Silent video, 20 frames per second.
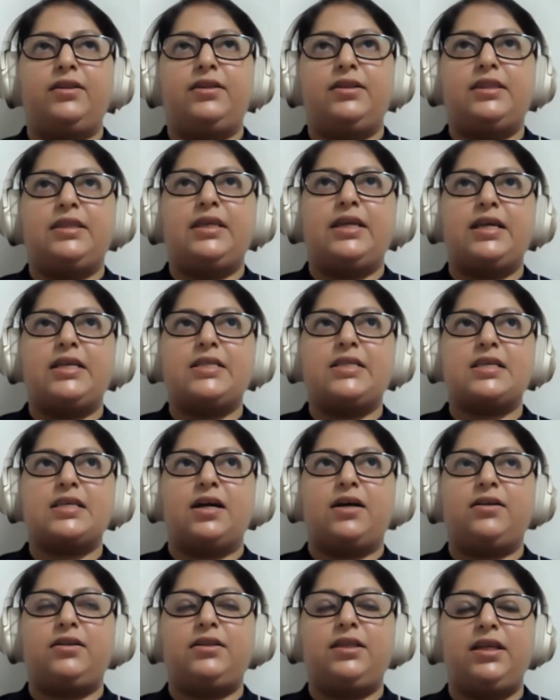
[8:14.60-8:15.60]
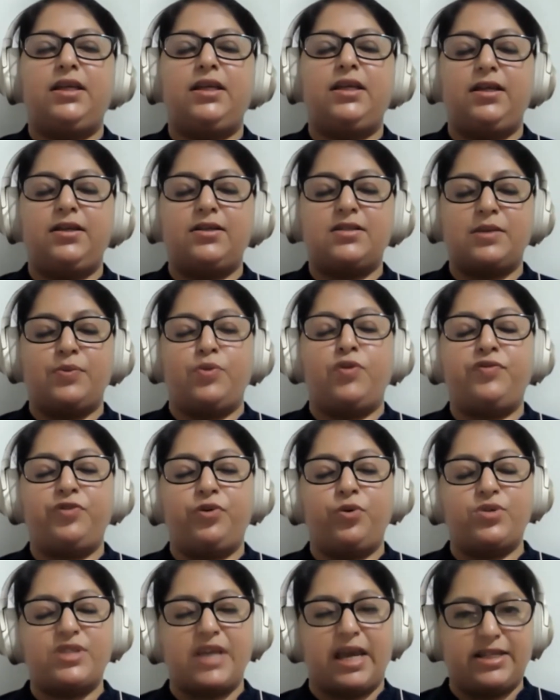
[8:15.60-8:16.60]
These are some of
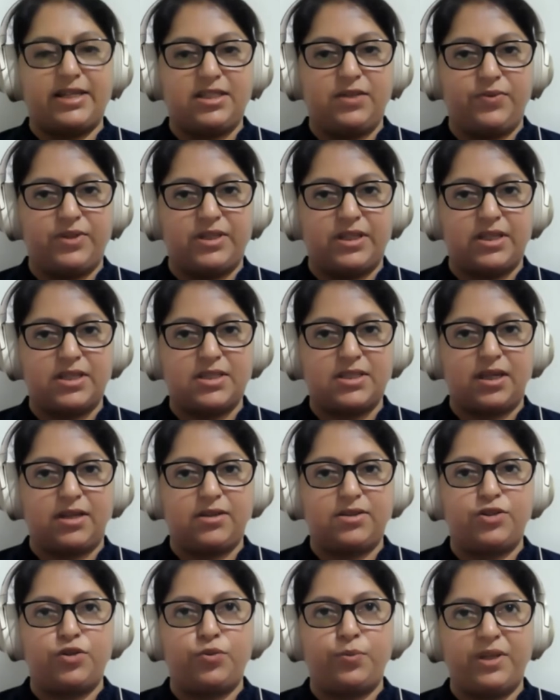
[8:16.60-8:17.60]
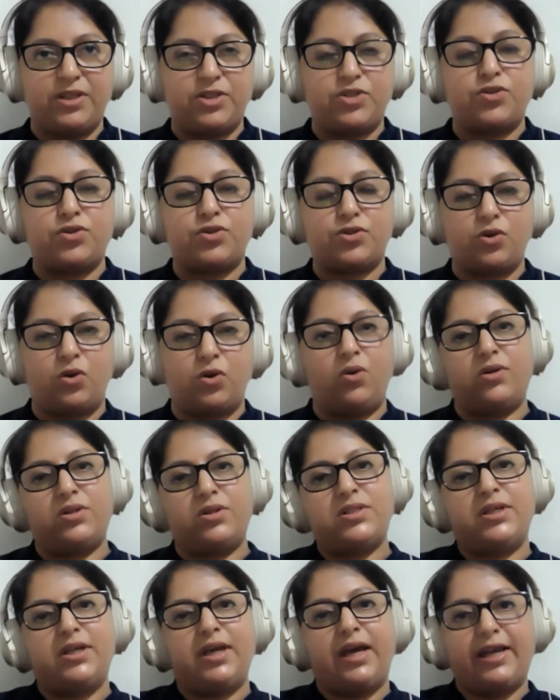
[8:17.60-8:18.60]
those activities that you mentioned,
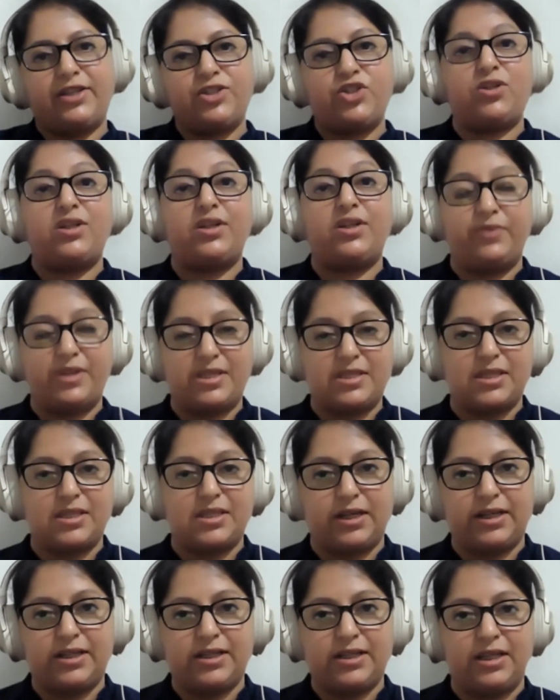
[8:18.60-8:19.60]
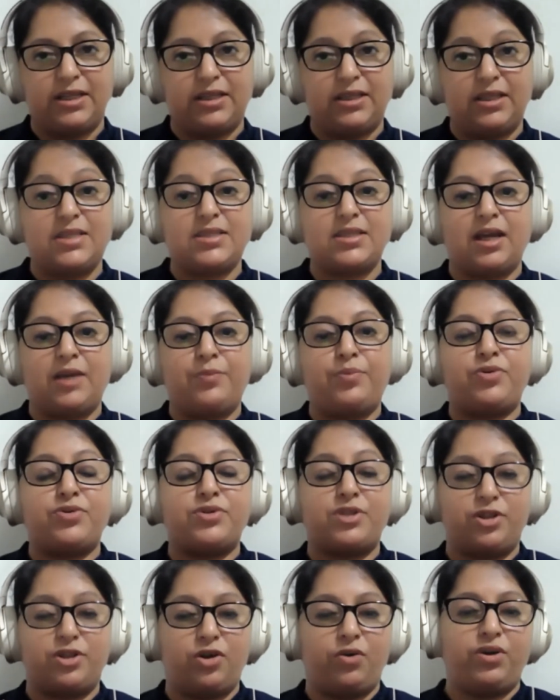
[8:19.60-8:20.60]
Scott, actually reside in the
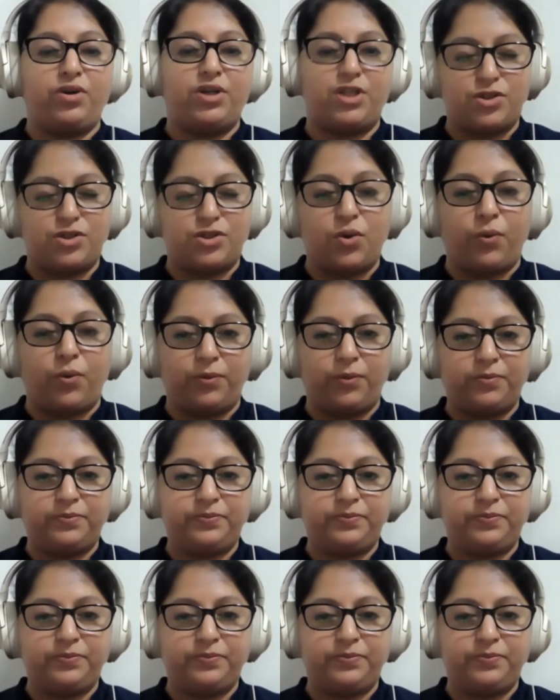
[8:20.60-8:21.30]
cybersecurity zone.